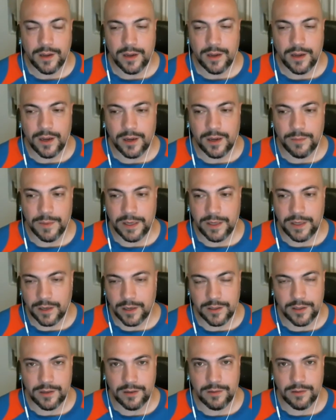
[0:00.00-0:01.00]
Um, it
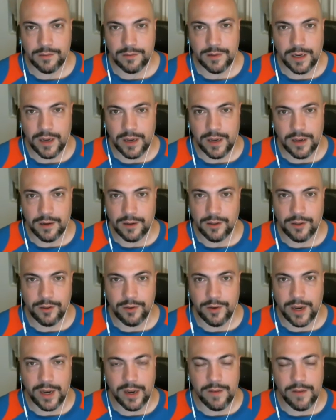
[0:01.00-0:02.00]
doesn't
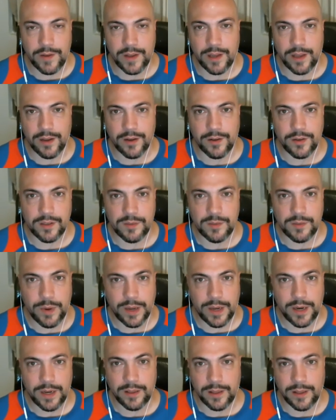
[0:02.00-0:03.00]
include any videos,
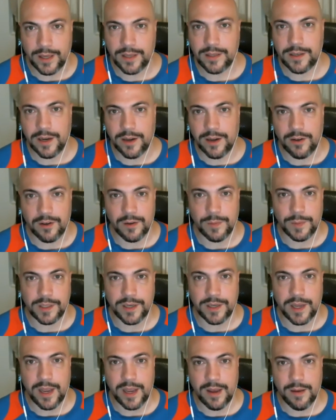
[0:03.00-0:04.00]
but it links to
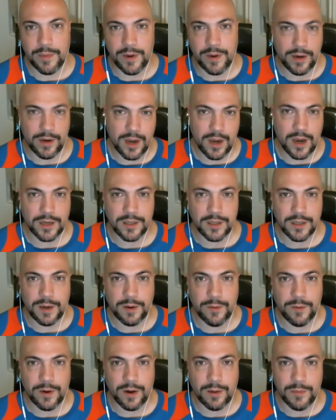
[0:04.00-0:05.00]
Alchemist Camp and it talks
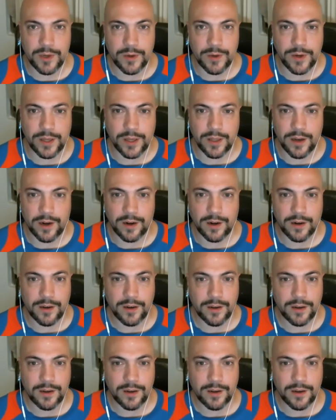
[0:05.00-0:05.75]
about what I'm doing there.